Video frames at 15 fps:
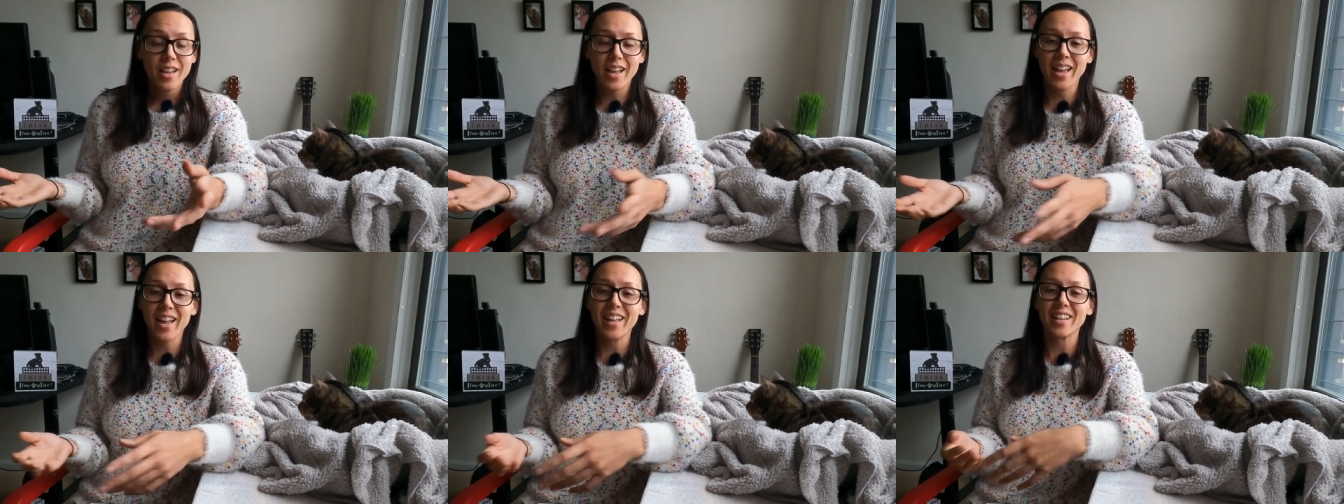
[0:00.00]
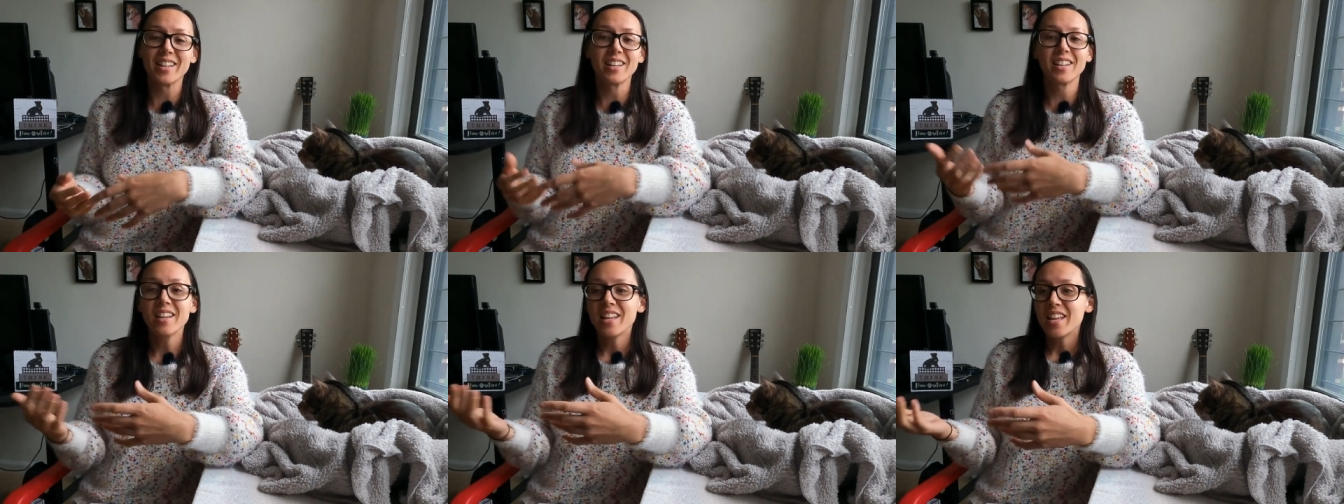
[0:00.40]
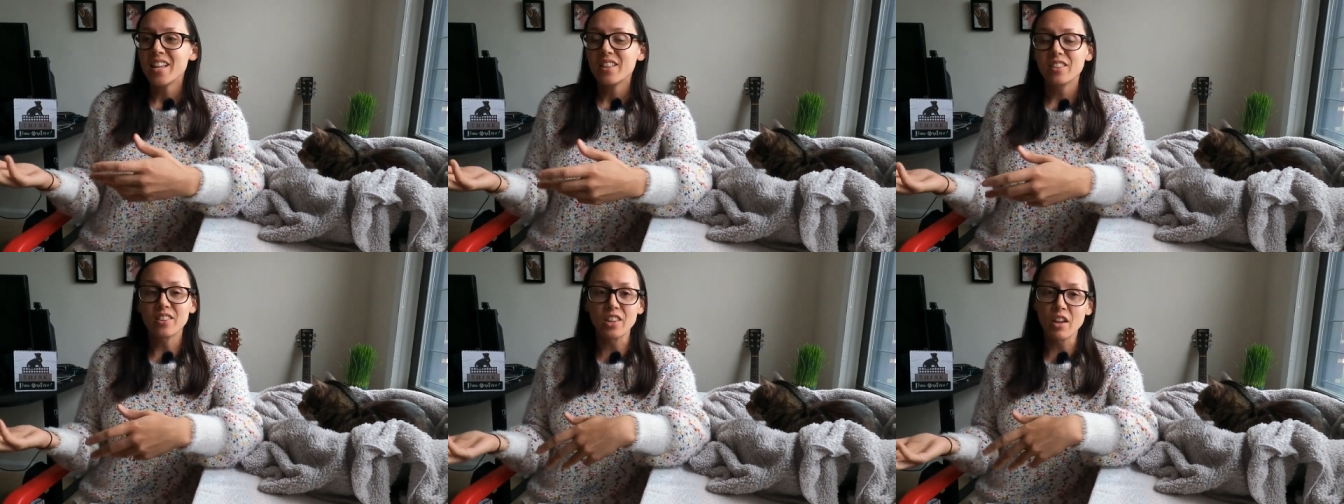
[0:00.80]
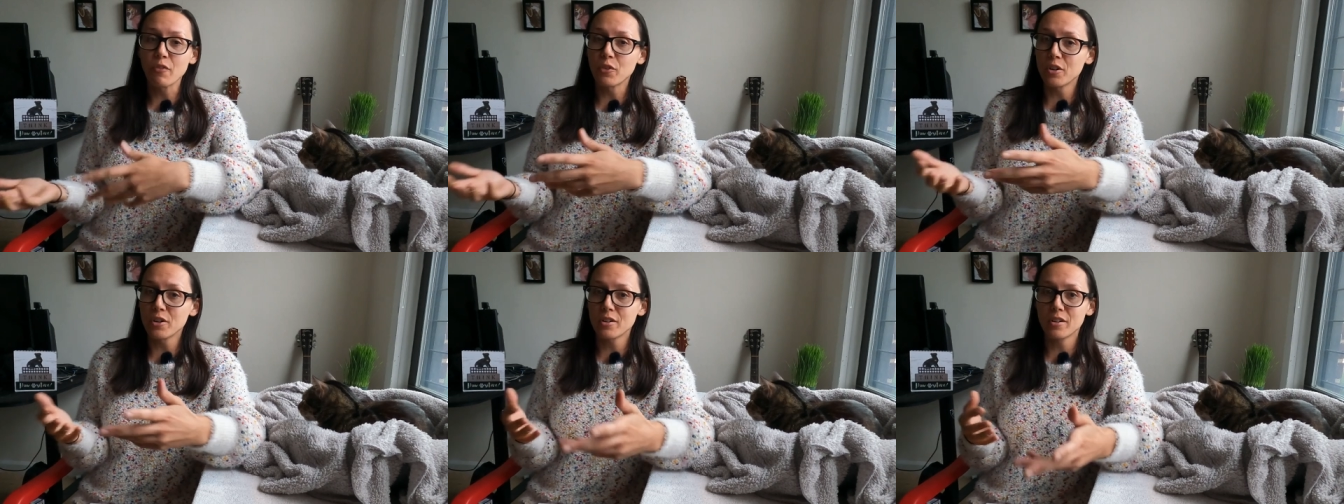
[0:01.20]
And
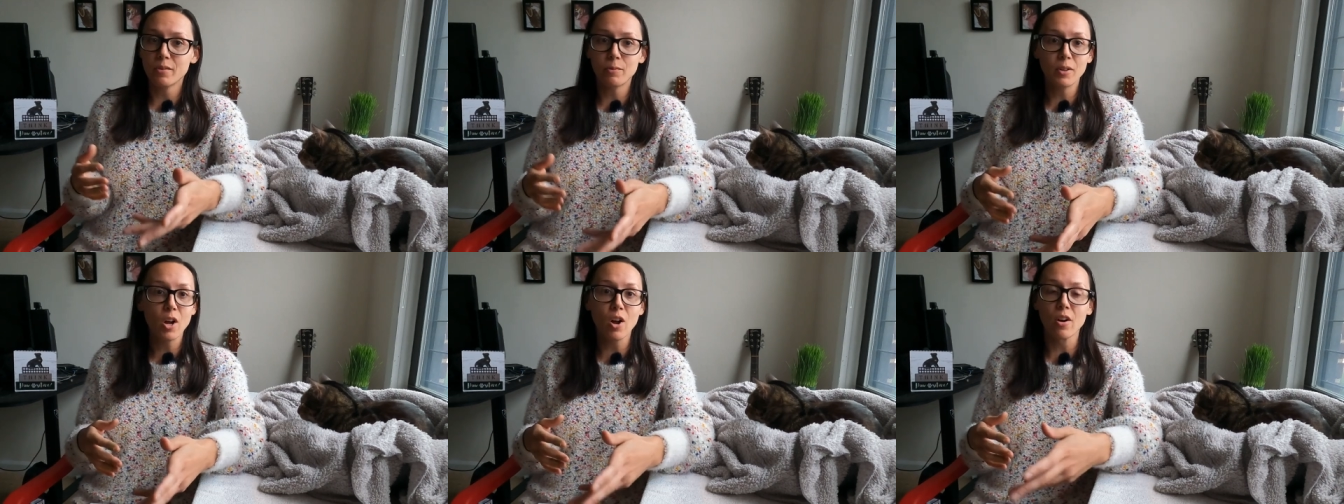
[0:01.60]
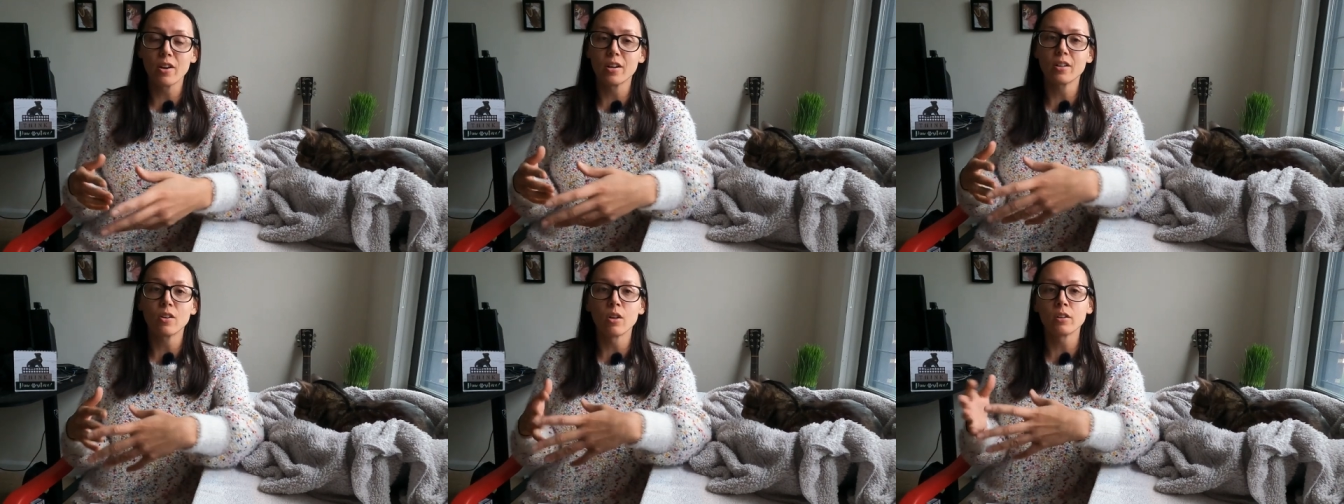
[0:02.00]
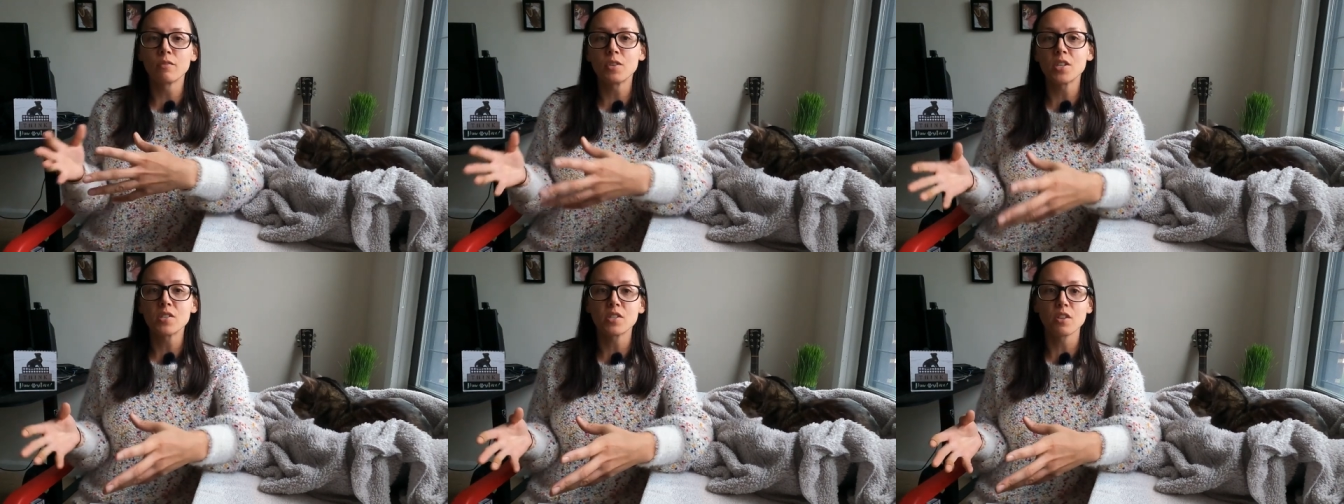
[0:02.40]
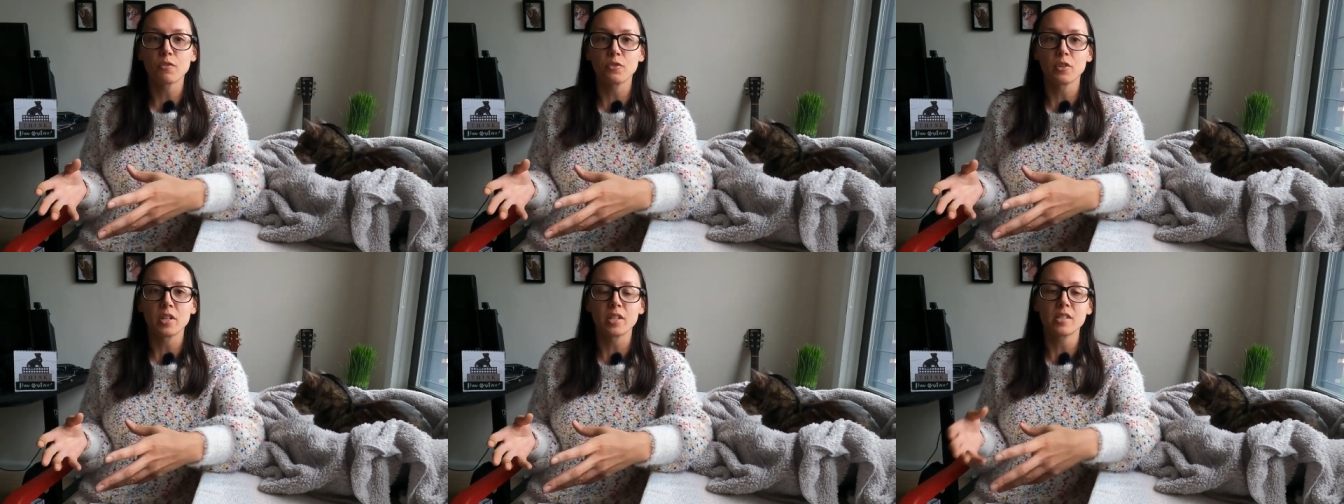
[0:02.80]
liver, heart, all of these
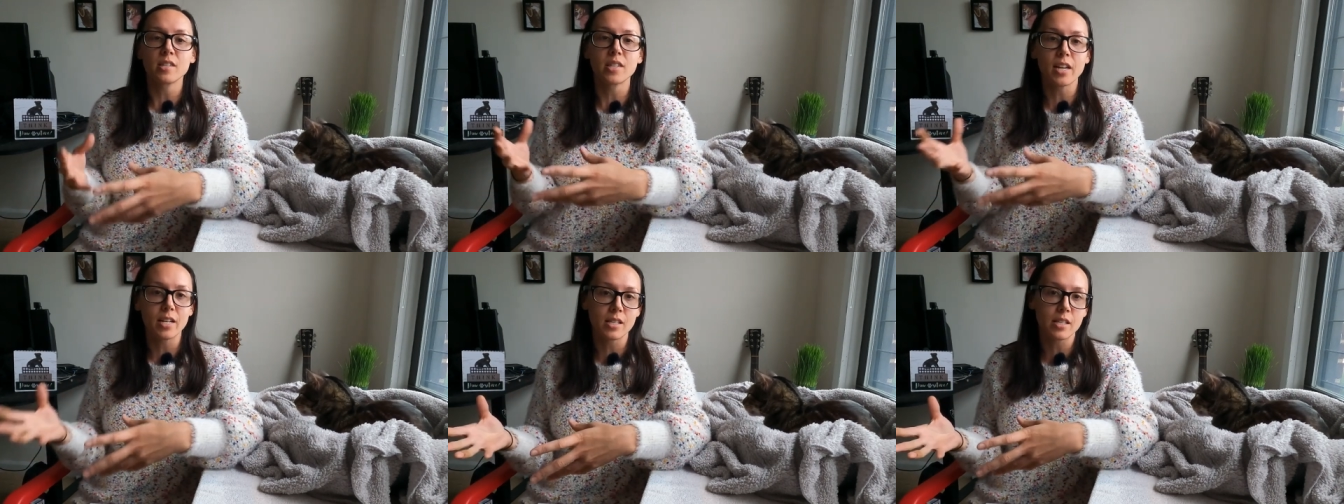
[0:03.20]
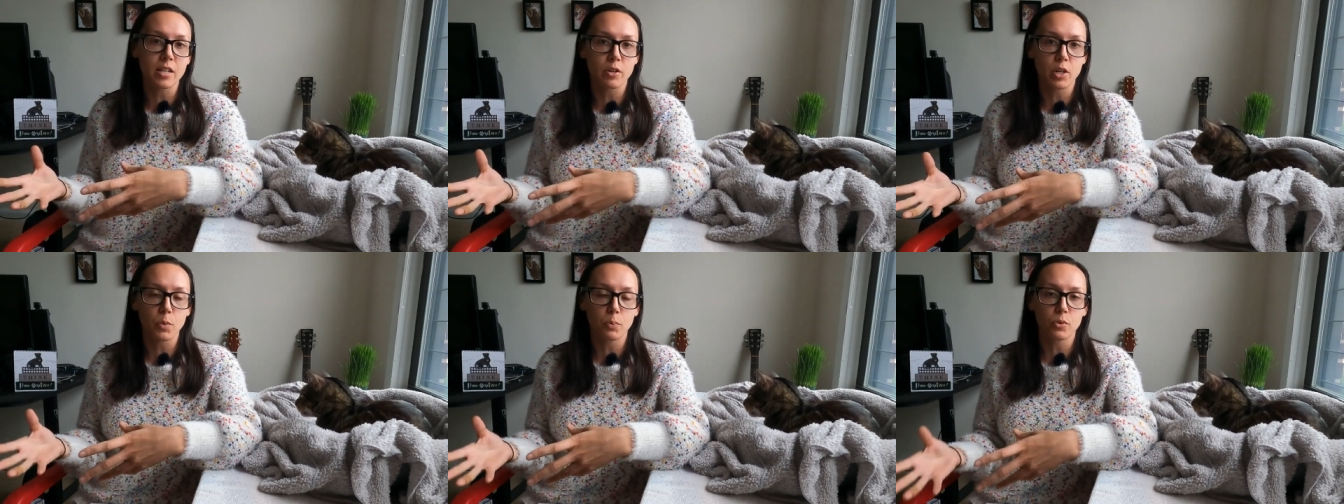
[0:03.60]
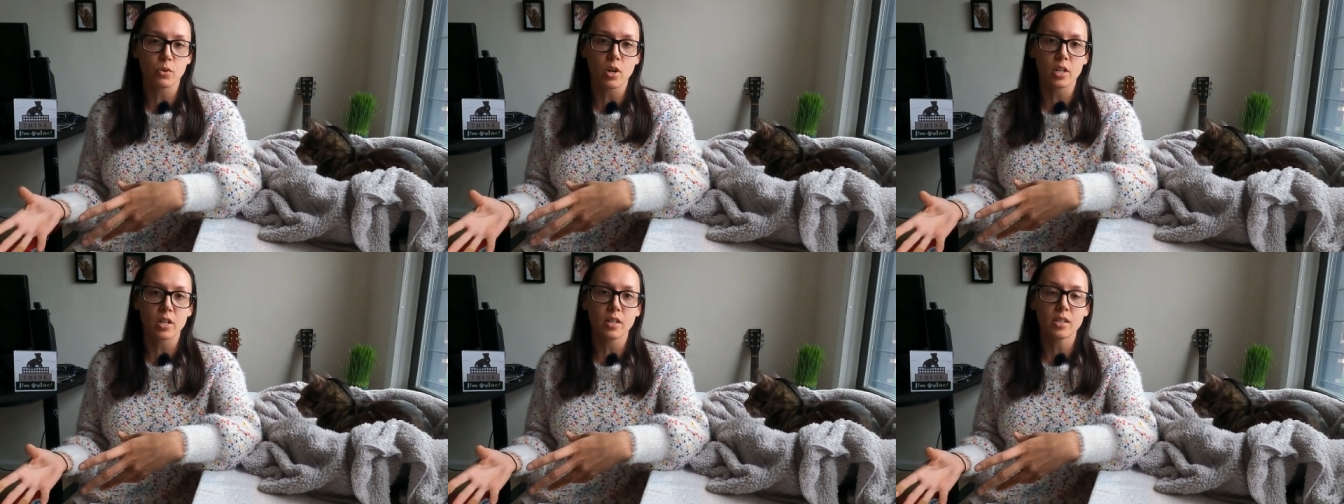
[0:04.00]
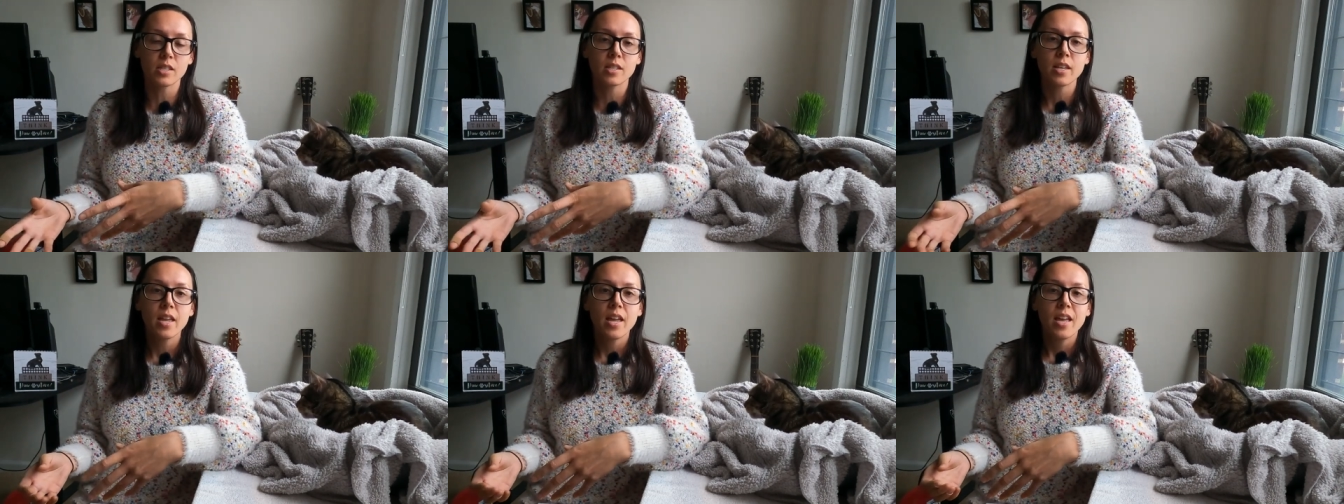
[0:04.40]
different secondary products.